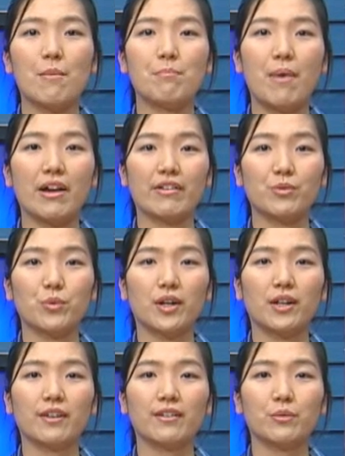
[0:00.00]
Migrant
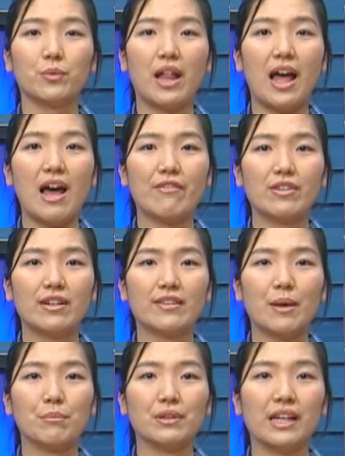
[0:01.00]
workers will have an
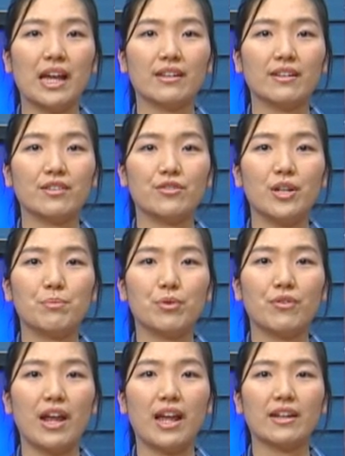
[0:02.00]
assembly and a street
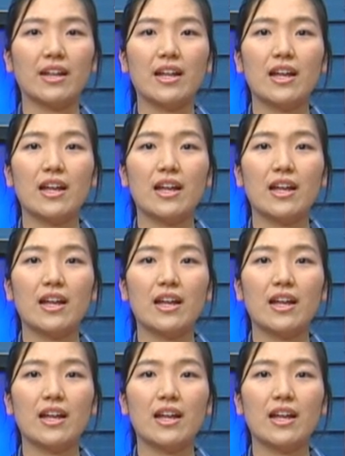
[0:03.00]
parade